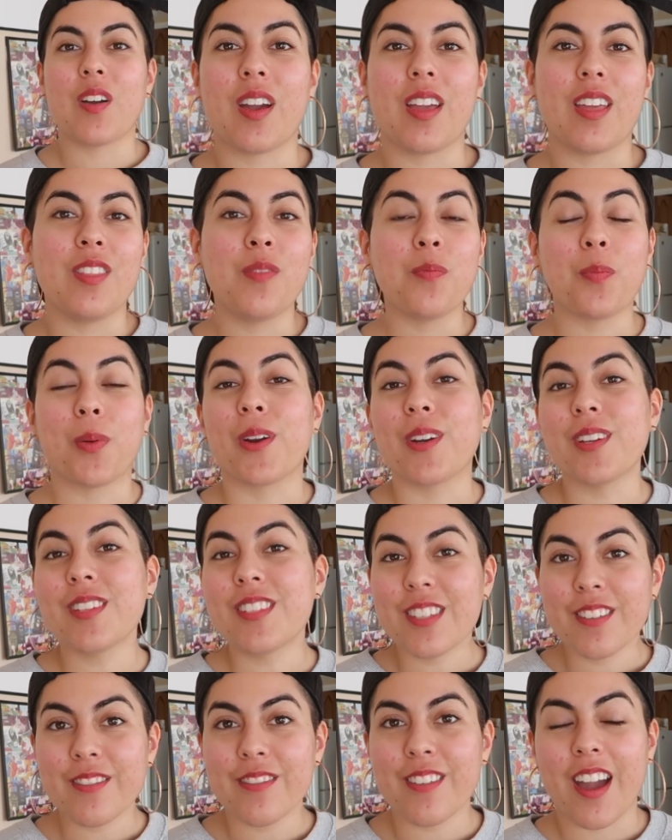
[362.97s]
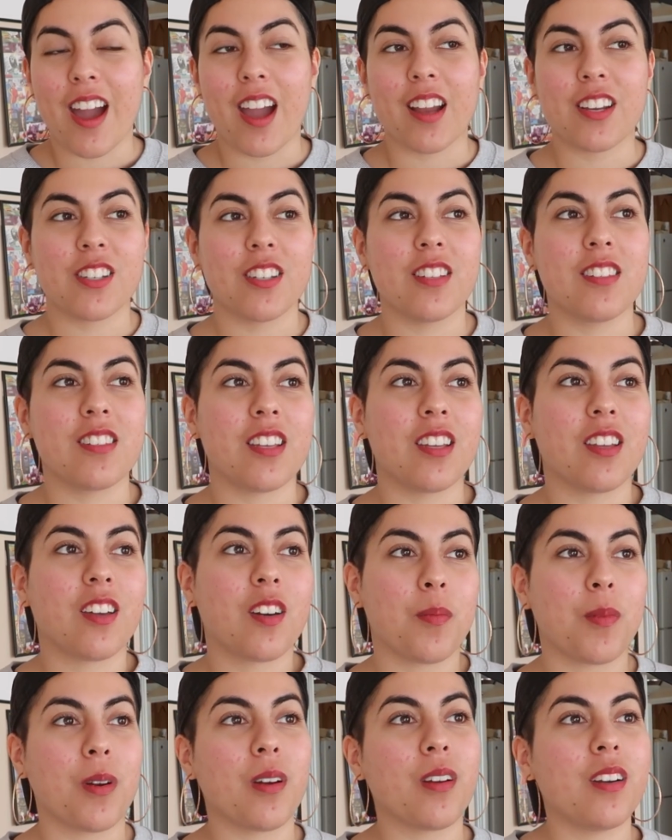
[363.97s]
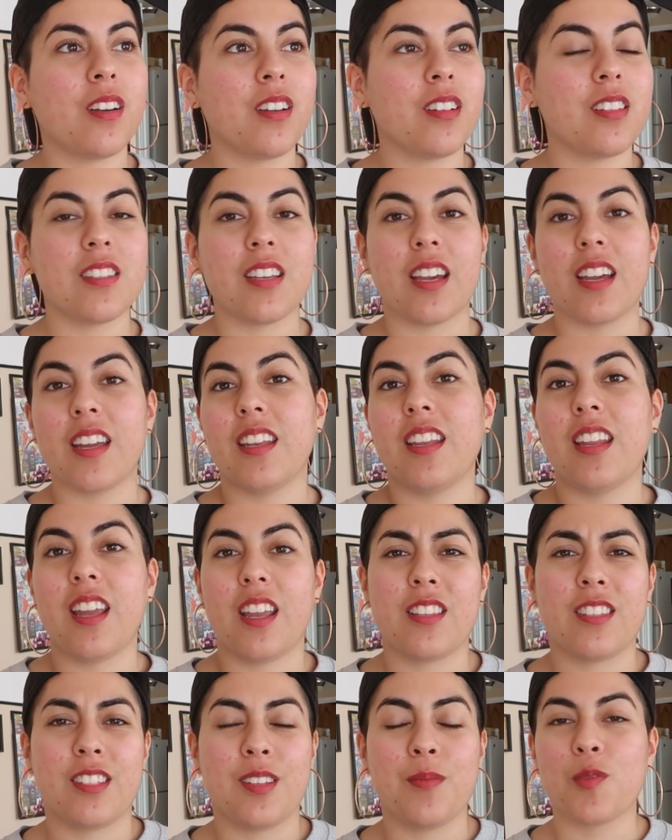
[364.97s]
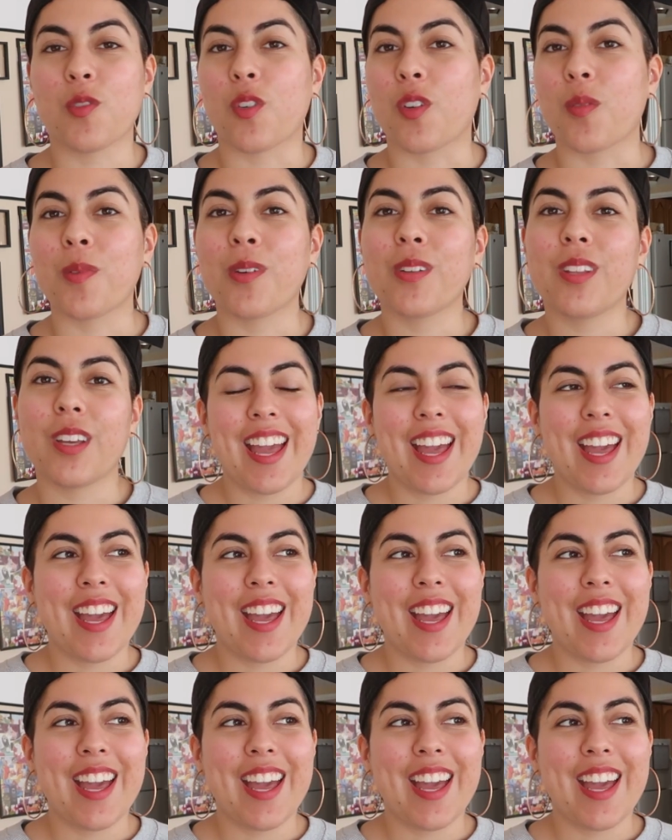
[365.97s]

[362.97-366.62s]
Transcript: In-person reactions, like Kamara said, it seemed normal.